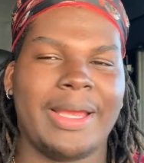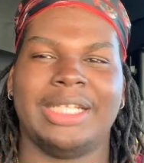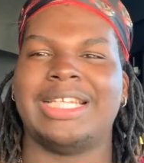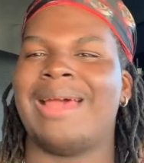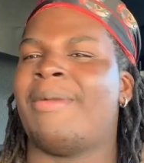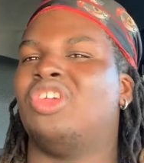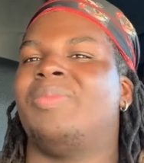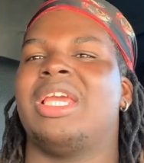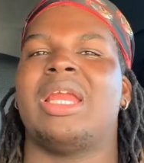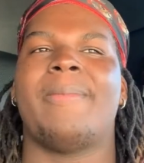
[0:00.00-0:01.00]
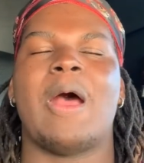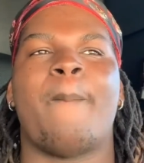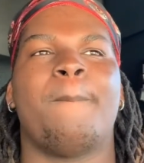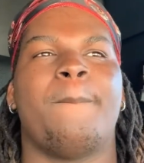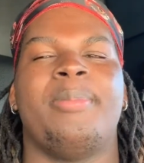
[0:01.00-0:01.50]
At the time I was making
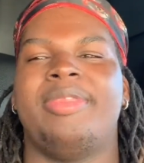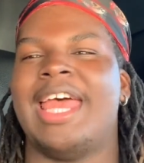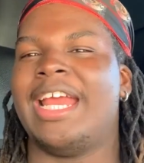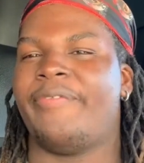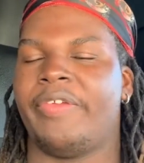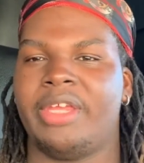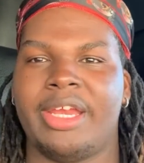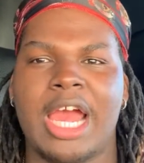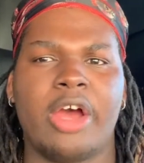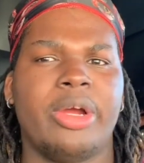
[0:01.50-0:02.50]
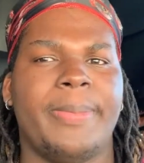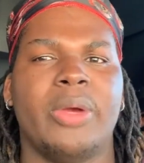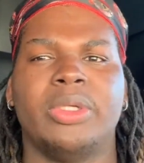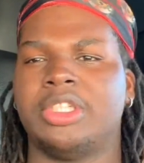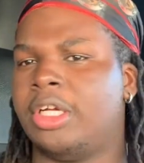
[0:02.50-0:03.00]
about $9.50 an hour, but
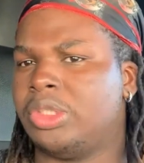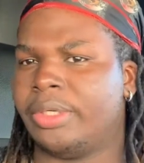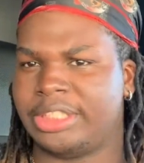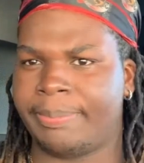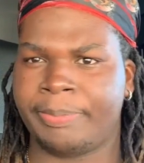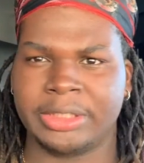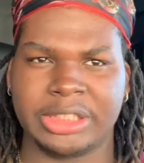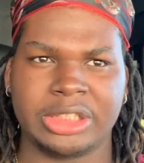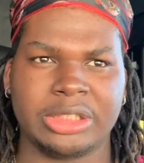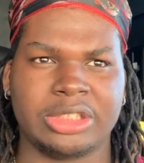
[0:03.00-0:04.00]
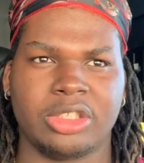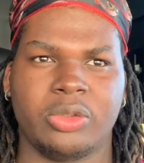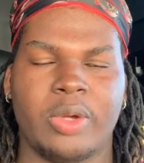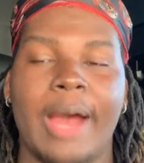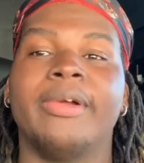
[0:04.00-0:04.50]
it was also a tipped position,
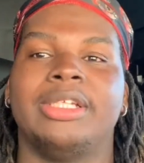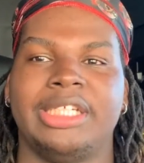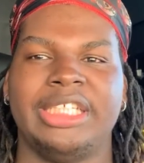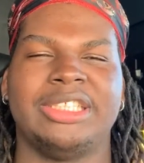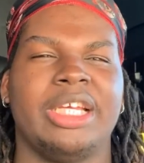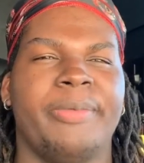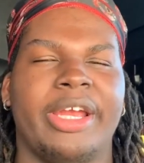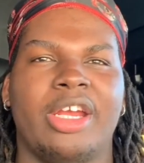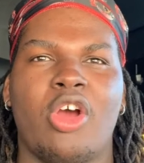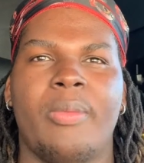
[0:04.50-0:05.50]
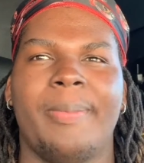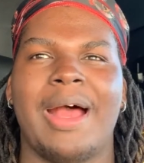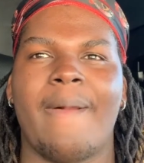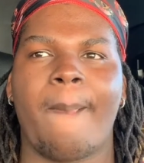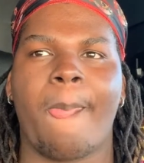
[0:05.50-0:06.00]
so I would easily bring it home
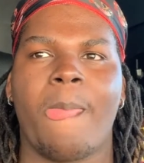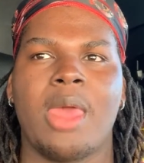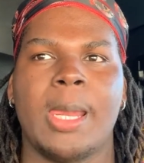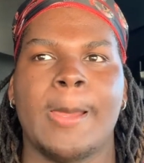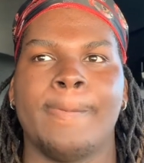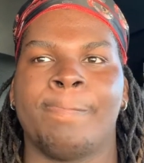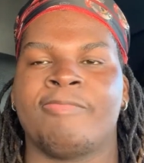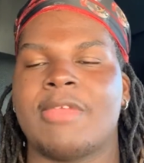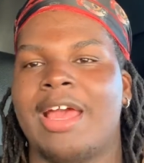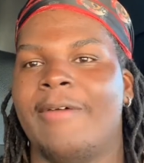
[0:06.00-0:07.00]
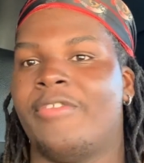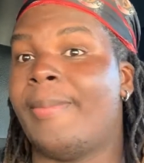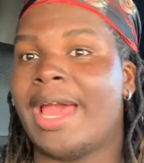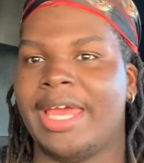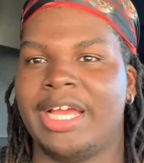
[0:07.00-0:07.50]
about, for
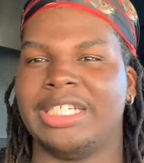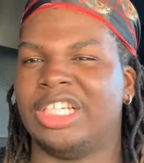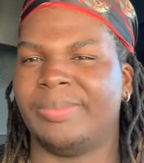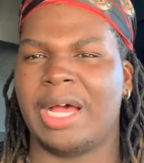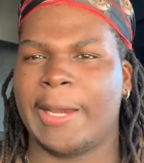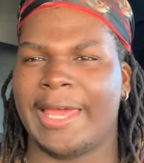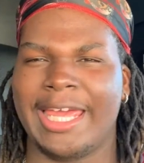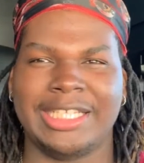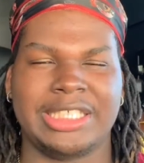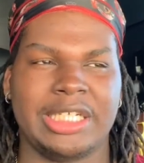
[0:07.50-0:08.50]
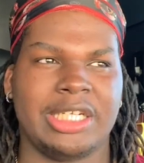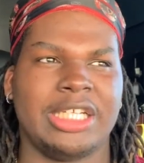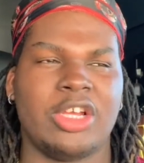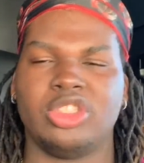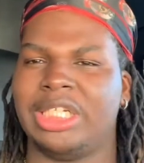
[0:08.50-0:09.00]
my age, I was about like 18.
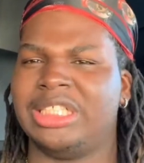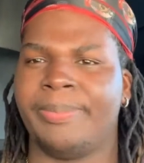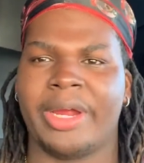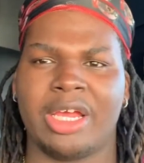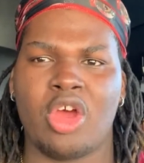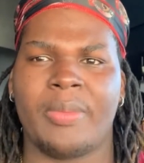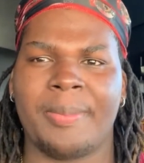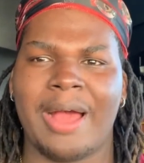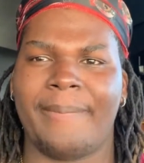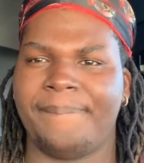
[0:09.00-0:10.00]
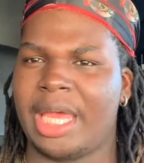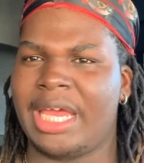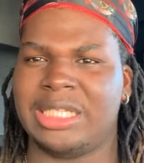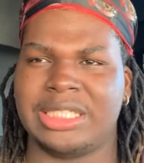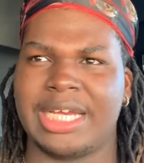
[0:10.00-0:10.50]
I was easily bringing home about
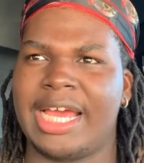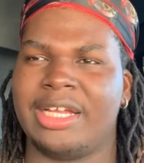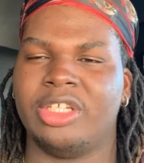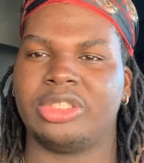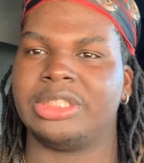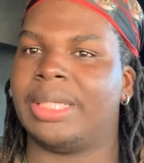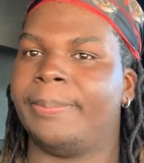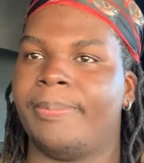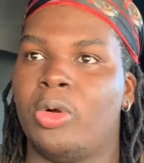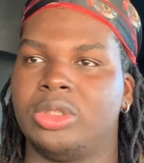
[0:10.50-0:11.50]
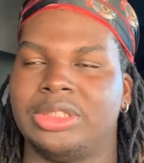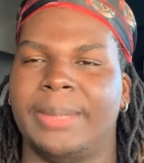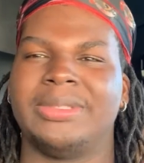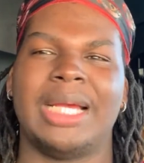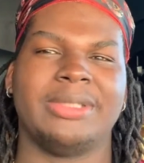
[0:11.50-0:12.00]
$800 to $900,
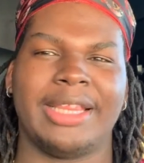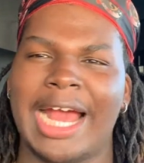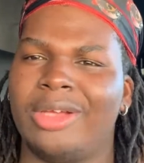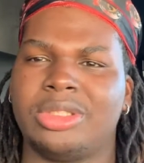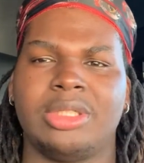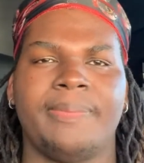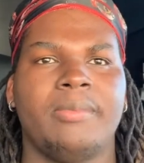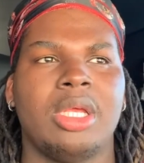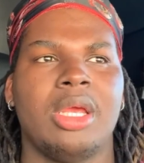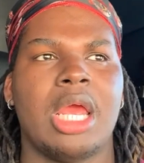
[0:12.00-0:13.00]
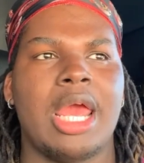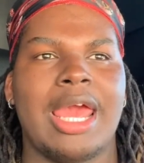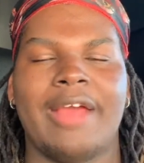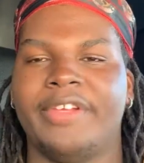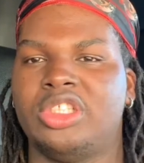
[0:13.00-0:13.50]
sometimes
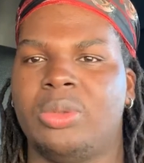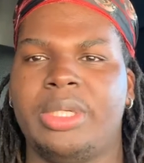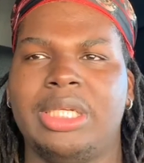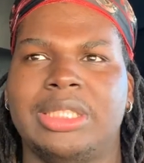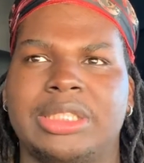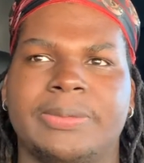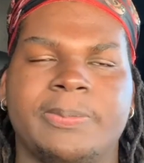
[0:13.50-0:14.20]
$1,000 every 2 weeks.